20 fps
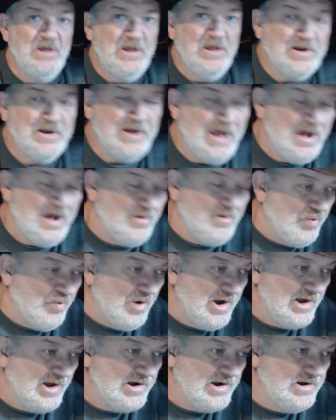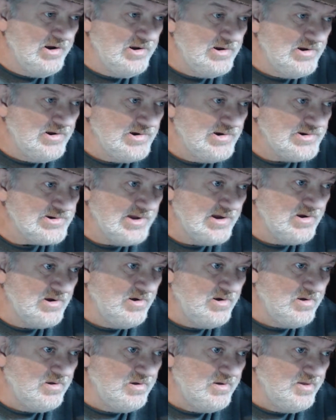Not one
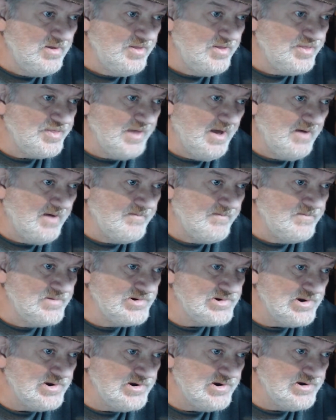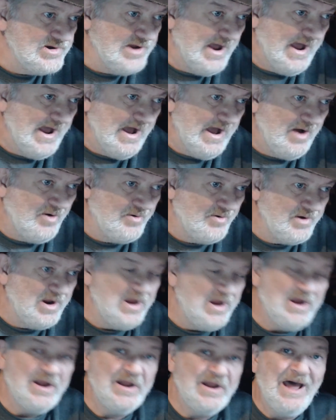single thumbs down.
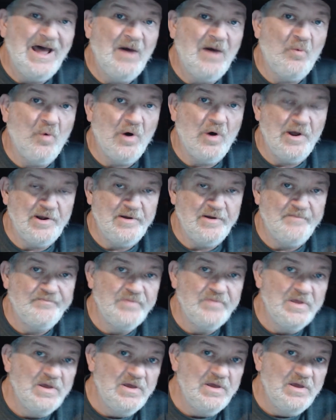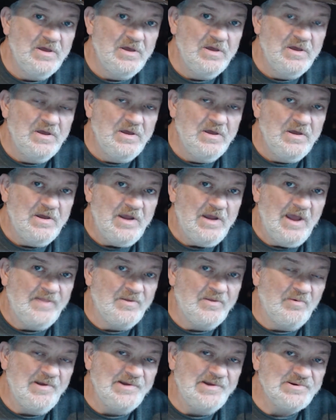Not one. And
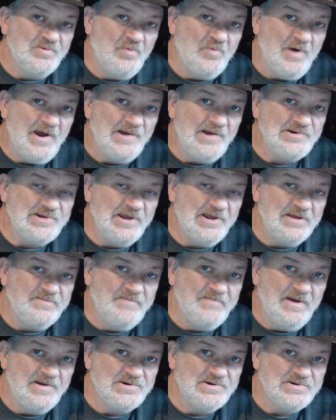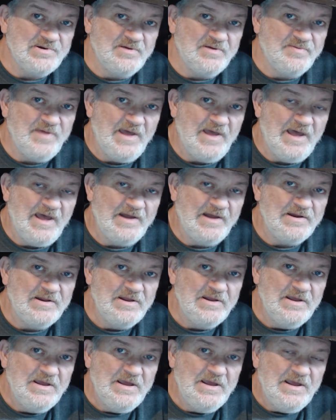the reason why I take mention of that
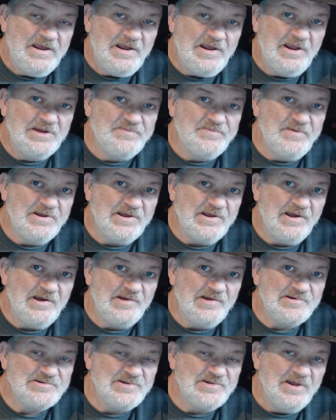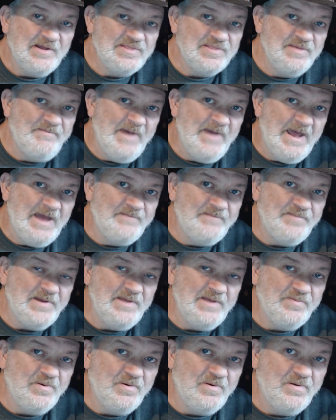is because the bad
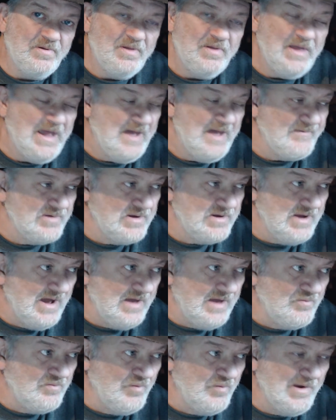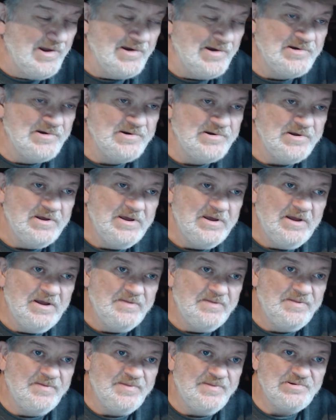people haven't gotten wind
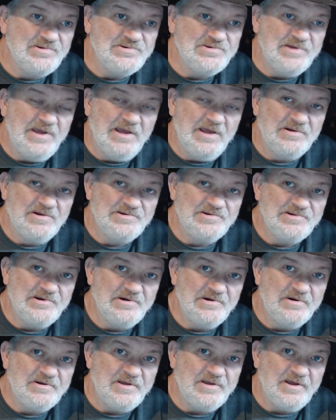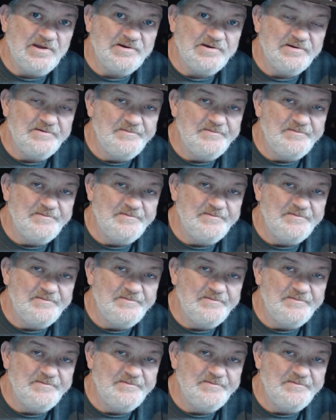that this channel is here yet.